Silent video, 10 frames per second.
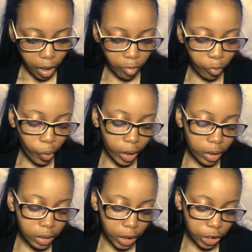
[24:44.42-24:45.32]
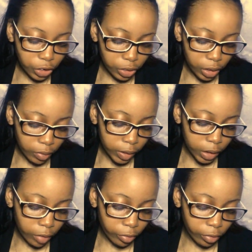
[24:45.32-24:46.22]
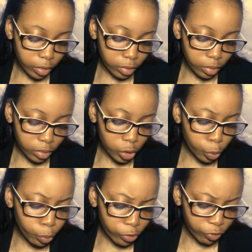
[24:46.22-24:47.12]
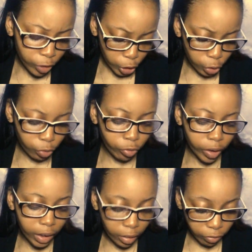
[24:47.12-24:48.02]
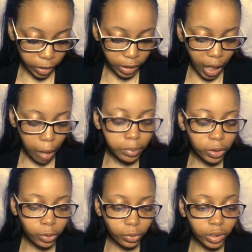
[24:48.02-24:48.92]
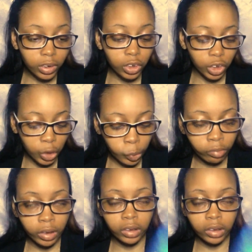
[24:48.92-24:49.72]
Avoiding the Dangers of Superficial Forgiveness, Obstacles to Genuine